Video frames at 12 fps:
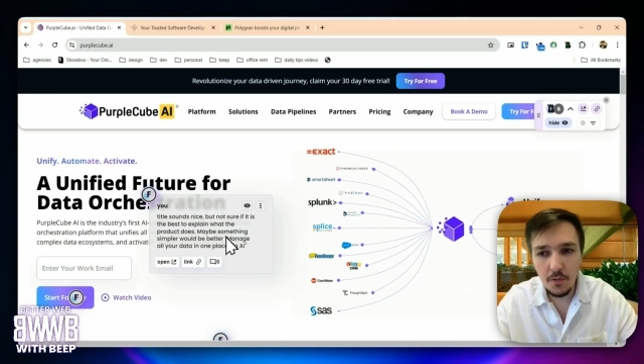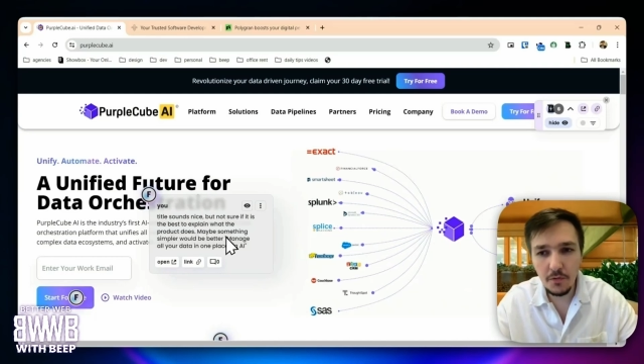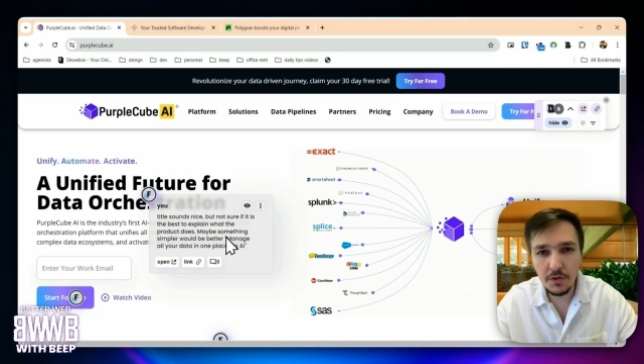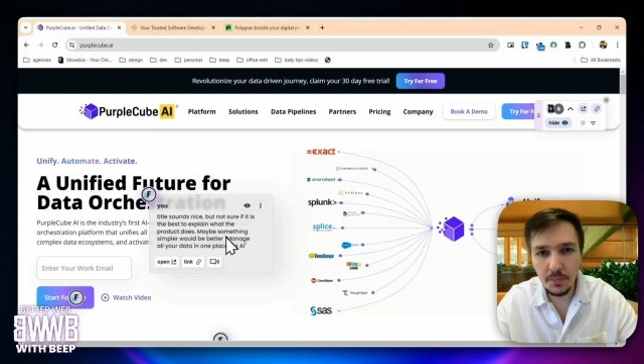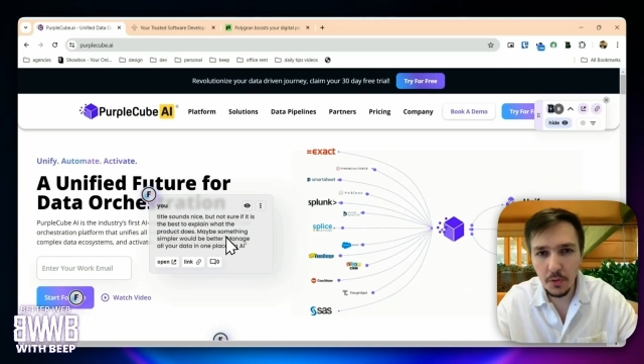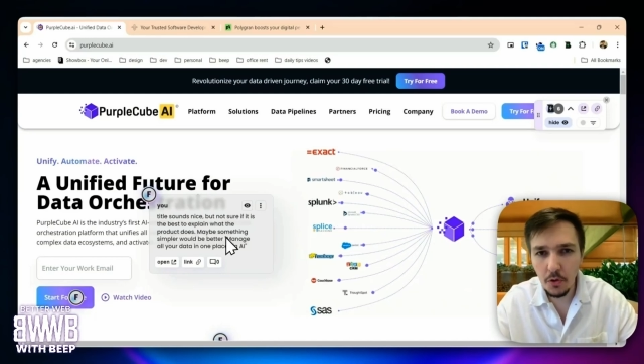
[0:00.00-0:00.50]

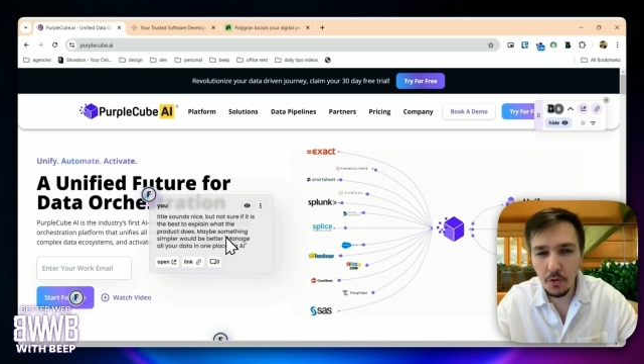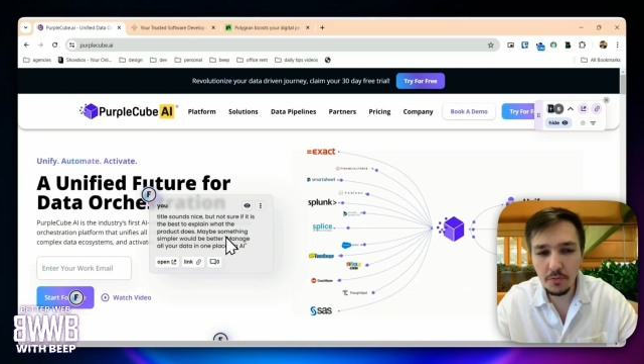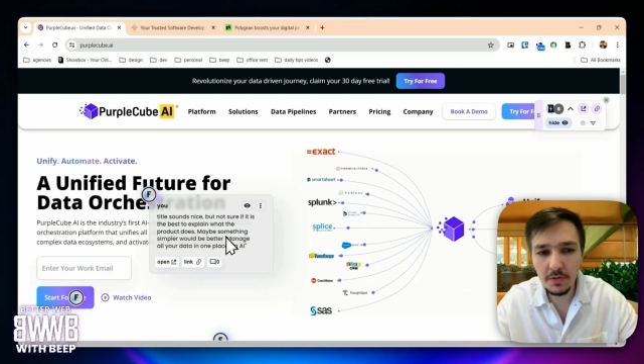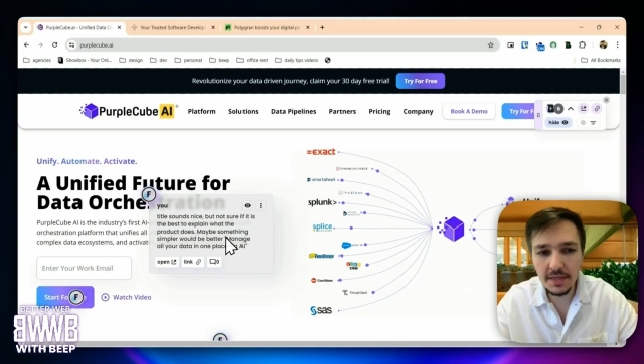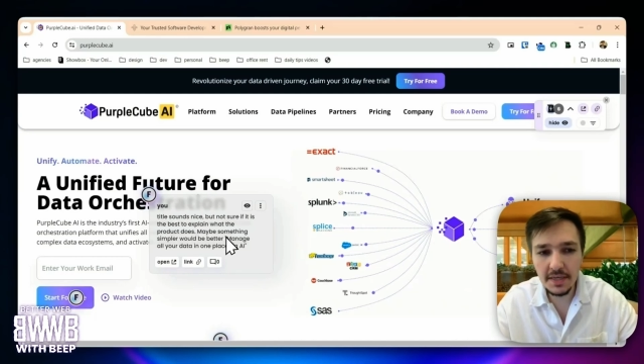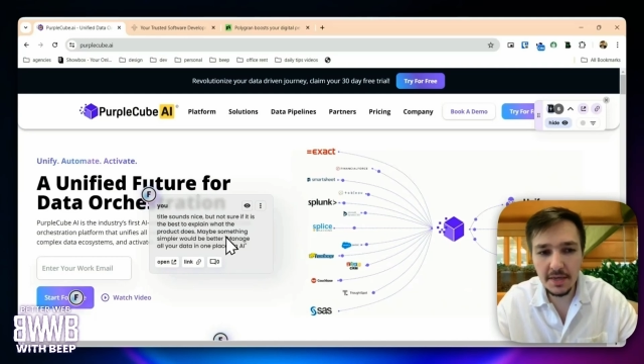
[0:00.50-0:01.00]
would
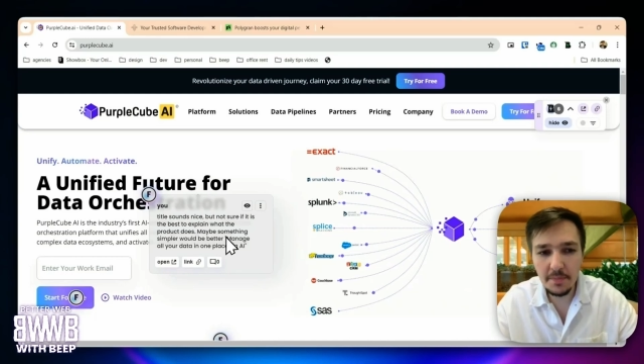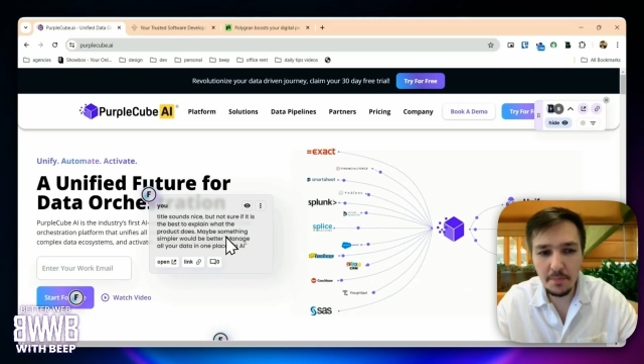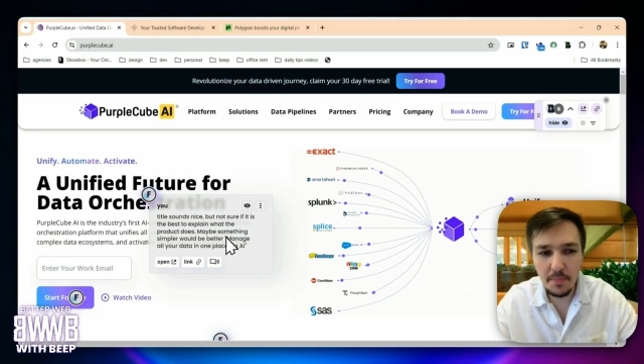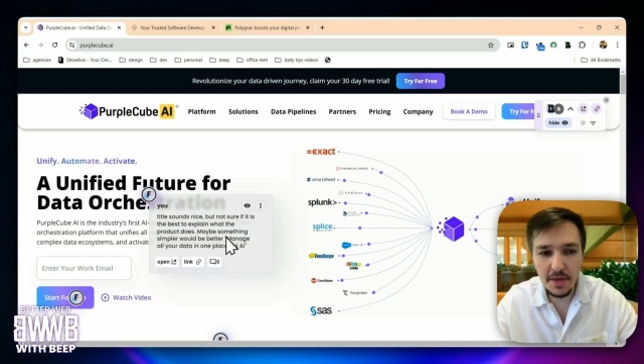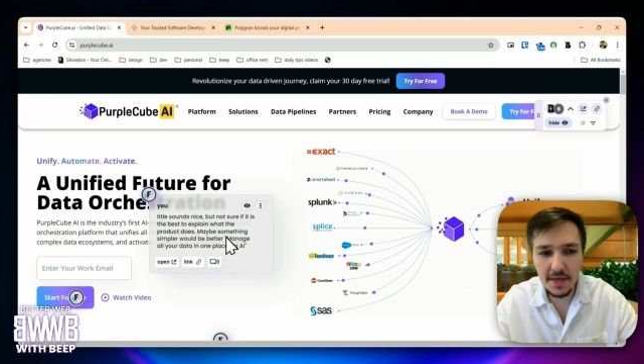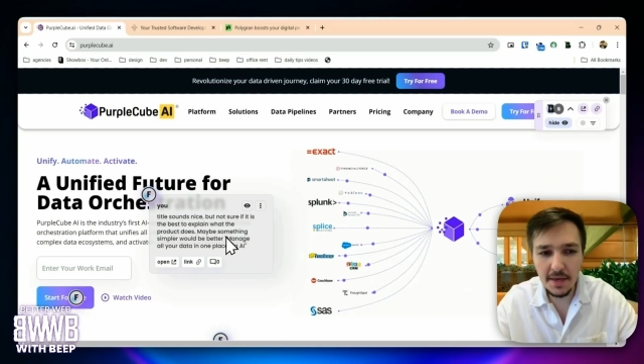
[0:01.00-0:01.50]
probably
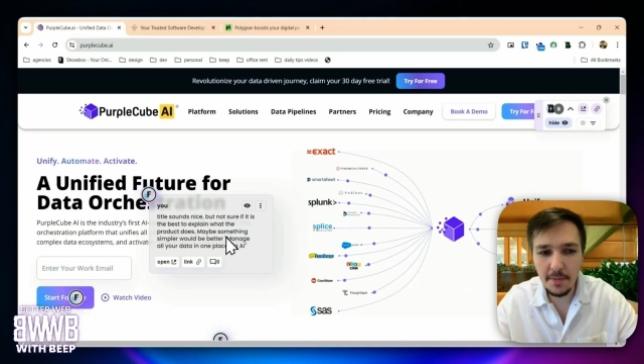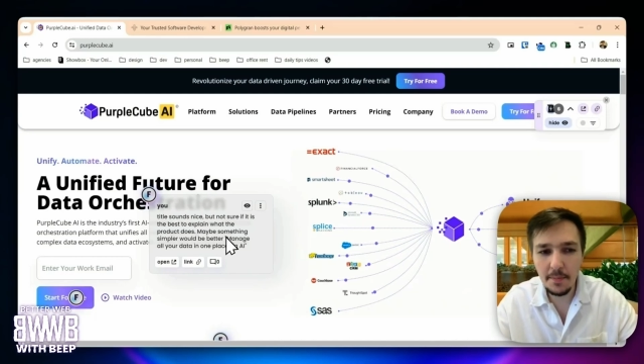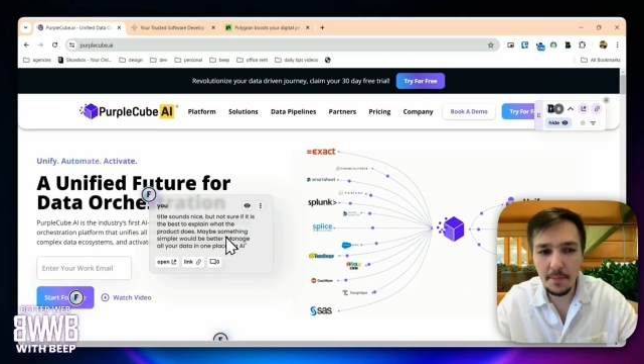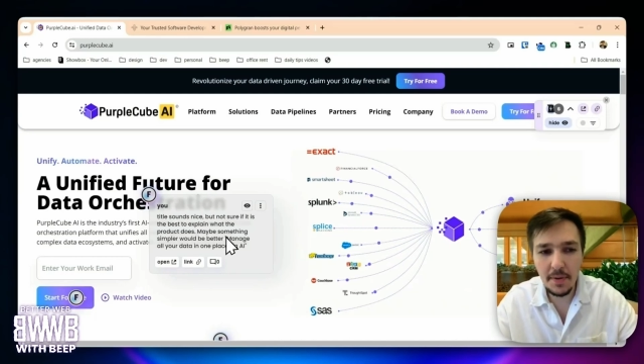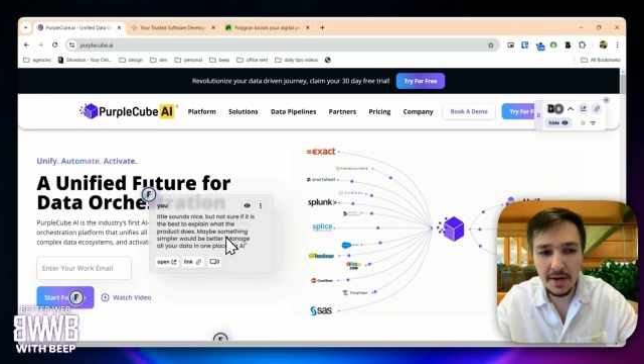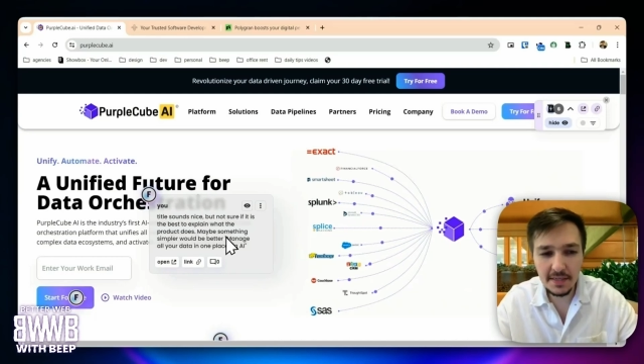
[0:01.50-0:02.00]
be
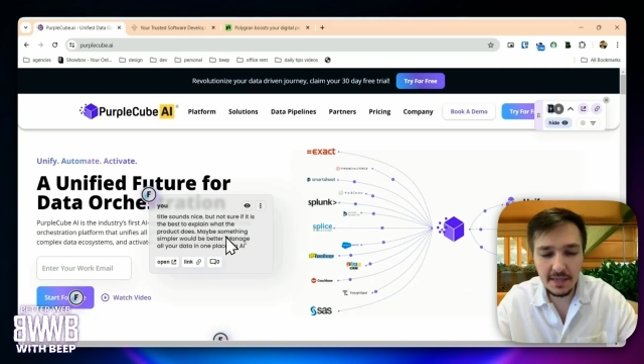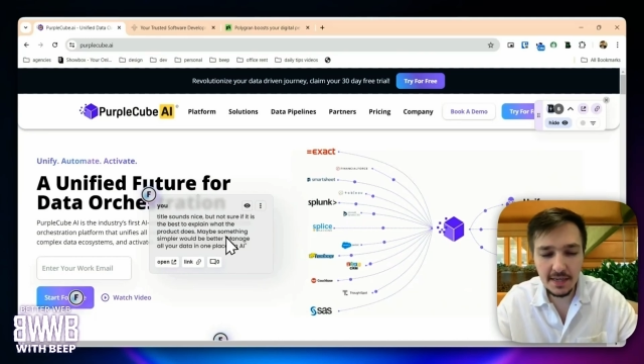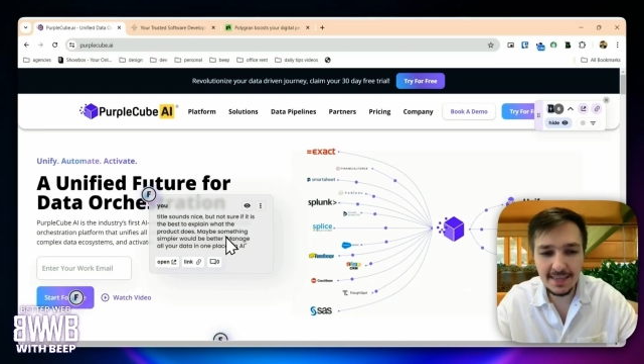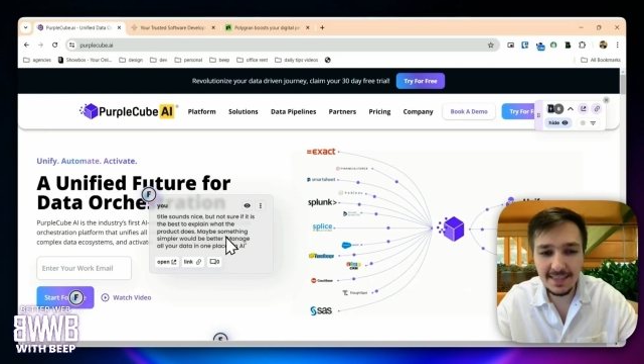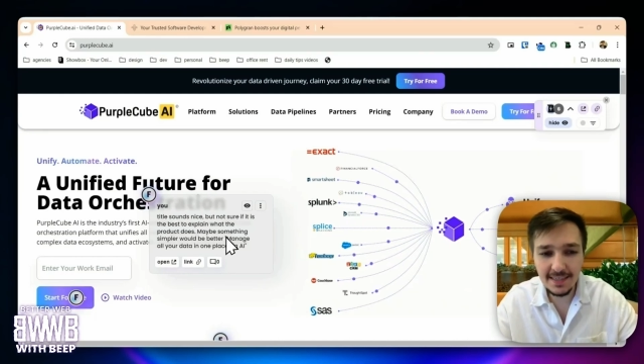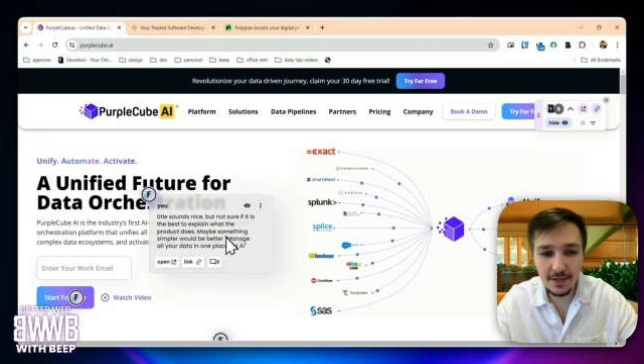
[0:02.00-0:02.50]
better
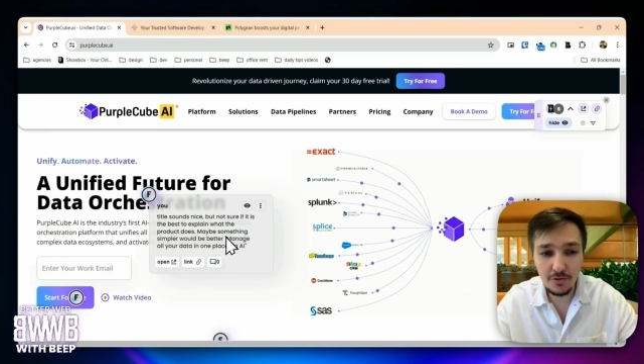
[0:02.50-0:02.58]
and easier to